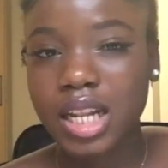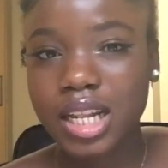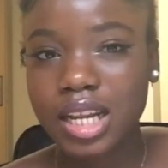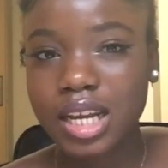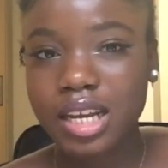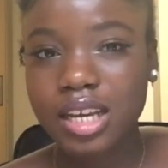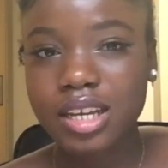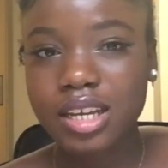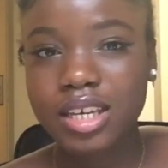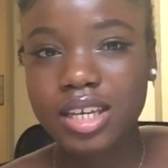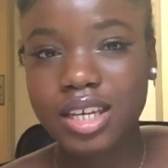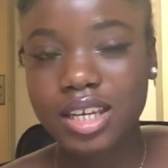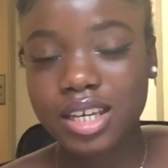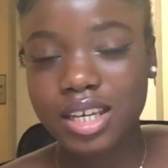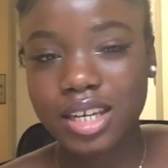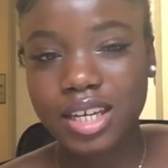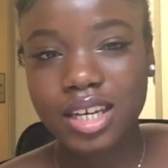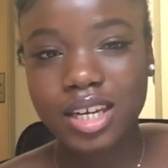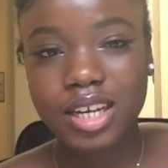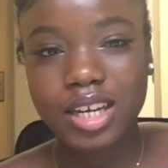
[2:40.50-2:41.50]
Like,
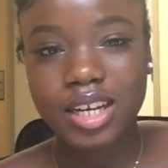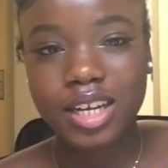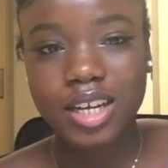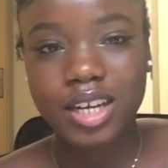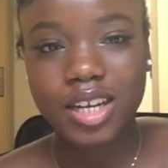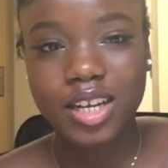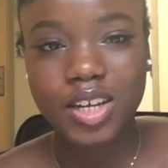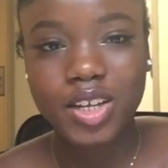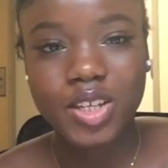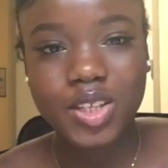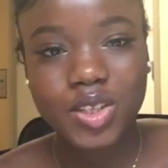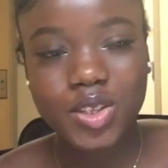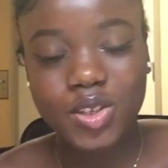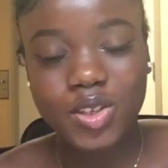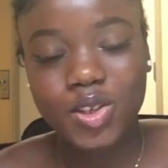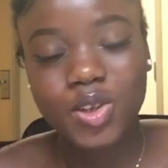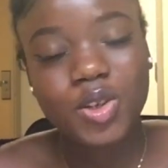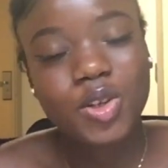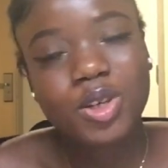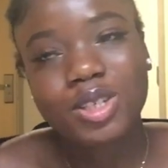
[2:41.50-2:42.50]

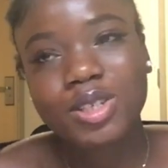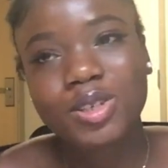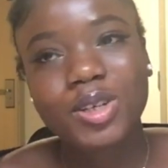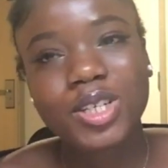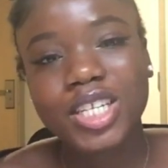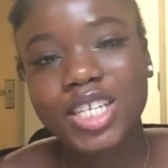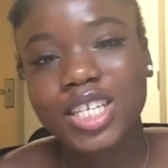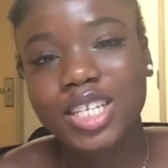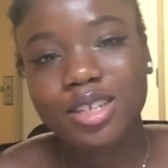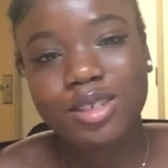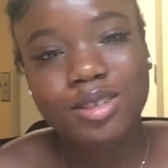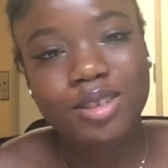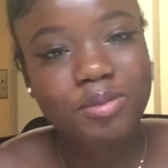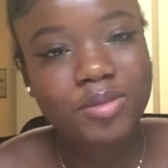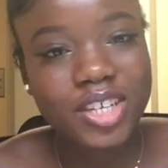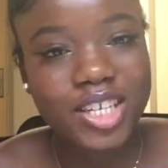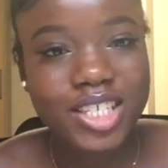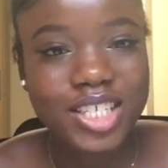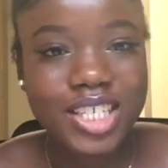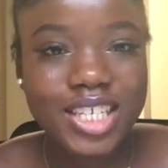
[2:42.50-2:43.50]
you're not studying the
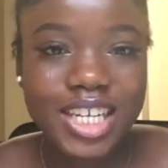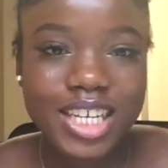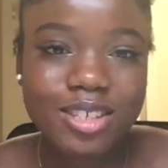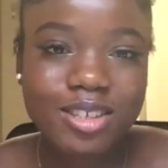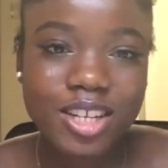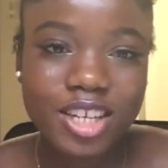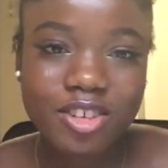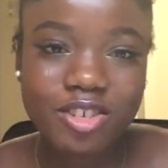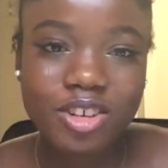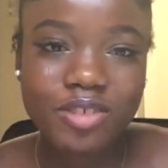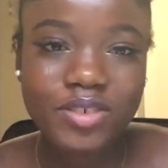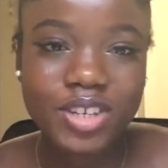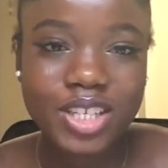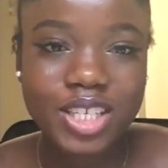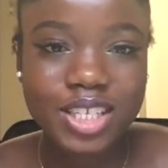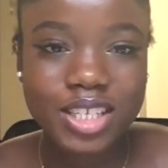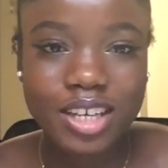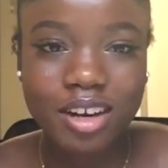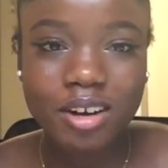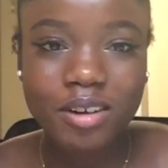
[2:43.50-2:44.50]
subject in isolation of
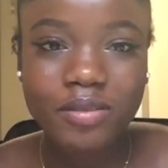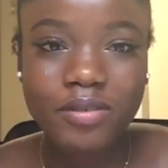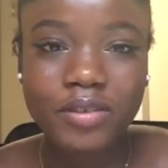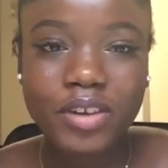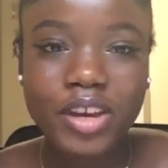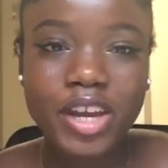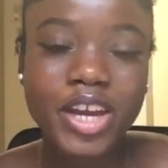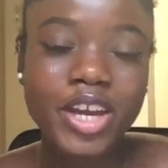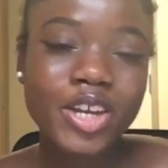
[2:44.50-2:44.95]
itself.